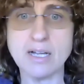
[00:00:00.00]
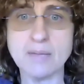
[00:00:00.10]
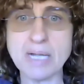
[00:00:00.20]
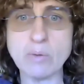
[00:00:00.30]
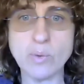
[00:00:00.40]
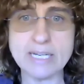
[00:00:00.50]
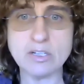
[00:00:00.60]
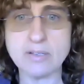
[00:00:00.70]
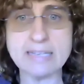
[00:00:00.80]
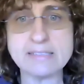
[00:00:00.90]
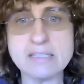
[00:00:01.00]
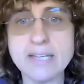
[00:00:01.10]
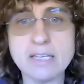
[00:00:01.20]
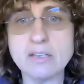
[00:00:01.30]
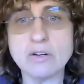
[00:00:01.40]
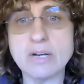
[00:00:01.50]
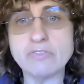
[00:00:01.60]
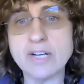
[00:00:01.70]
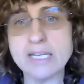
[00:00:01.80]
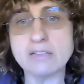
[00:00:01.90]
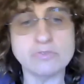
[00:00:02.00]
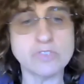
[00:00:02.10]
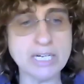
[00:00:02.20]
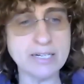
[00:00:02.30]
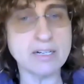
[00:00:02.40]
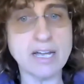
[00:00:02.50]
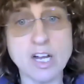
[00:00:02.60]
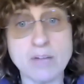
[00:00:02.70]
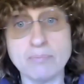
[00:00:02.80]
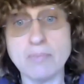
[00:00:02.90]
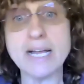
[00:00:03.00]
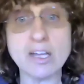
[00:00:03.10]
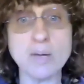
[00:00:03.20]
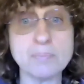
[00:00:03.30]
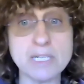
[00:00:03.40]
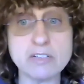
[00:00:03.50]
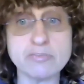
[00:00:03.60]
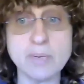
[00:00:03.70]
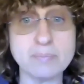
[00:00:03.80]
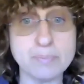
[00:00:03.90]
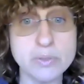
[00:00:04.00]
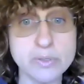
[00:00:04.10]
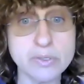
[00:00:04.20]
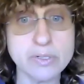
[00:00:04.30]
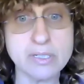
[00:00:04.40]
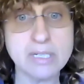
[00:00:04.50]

about when you, it's like, if I give Jane my copy of my book